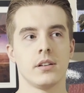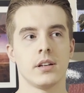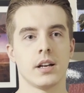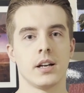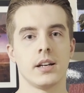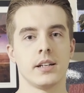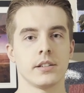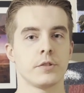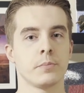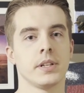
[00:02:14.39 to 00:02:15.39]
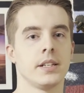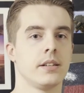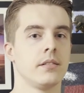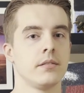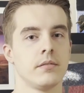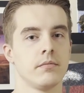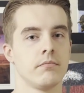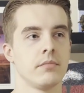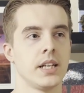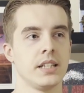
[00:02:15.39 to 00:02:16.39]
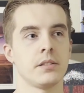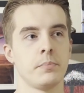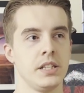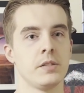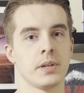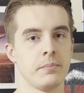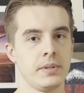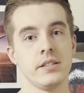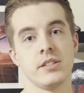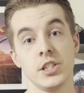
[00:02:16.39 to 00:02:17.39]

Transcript: and explain it piece by piece